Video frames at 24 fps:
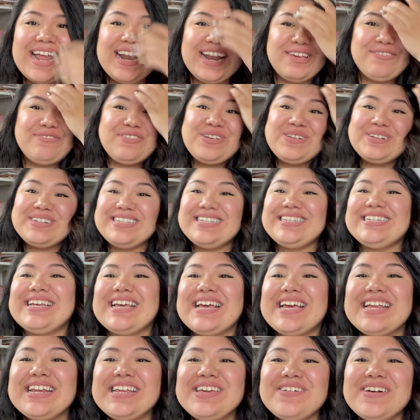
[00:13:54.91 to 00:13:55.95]
And if you
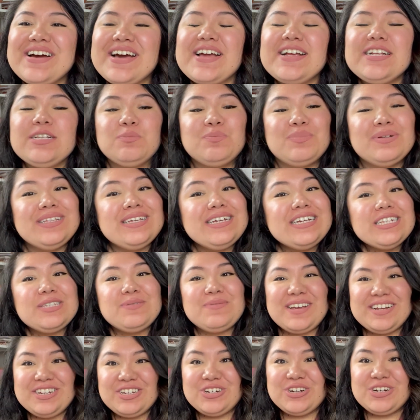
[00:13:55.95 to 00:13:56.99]
did, you guys,
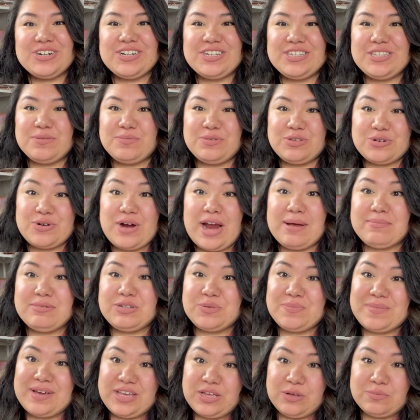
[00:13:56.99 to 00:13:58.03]
please make sure to subscribe
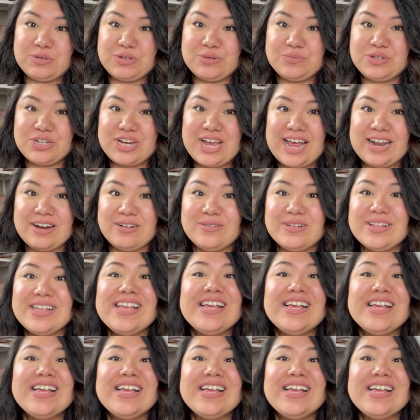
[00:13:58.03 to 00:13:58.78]
to my YouTube channel,